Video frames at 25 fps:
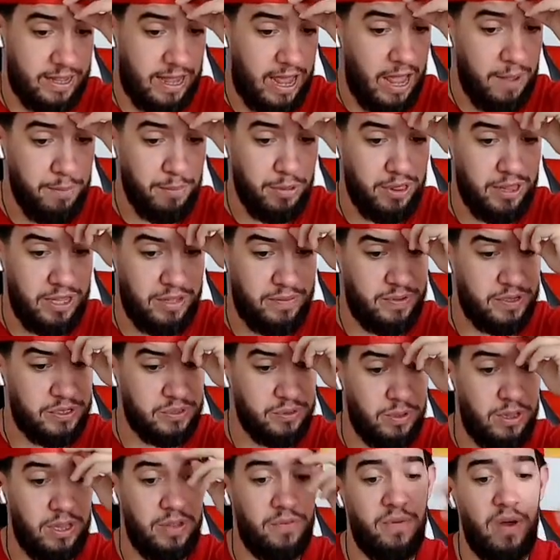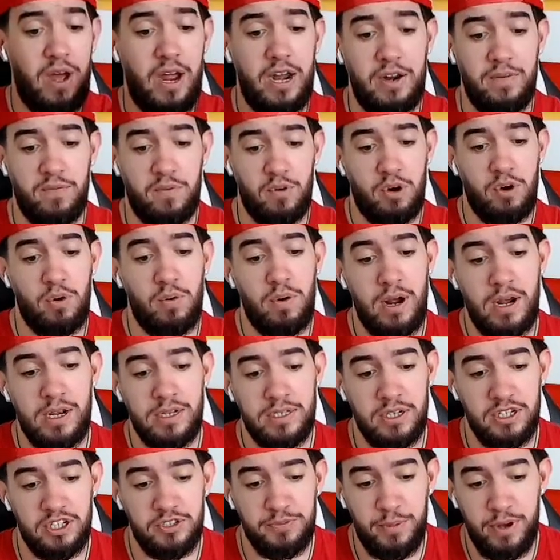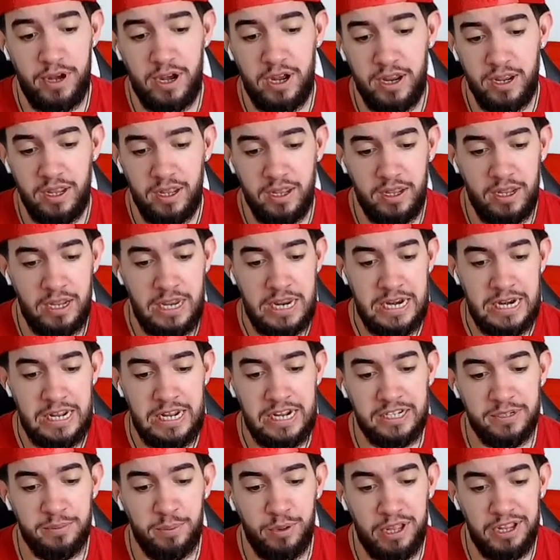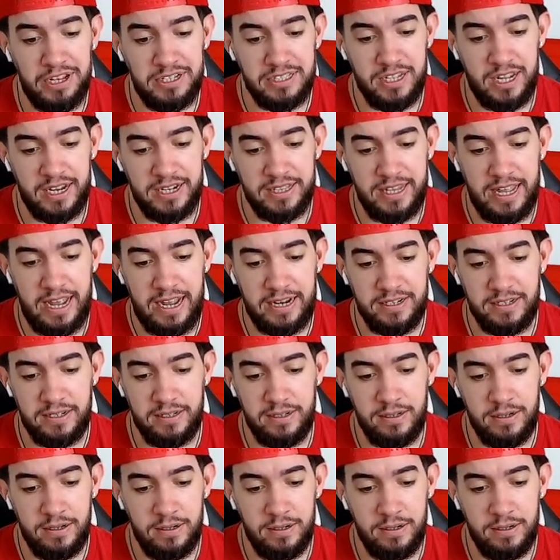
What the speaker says: I believe he's really fighting for a roster spot. He needs plays like that.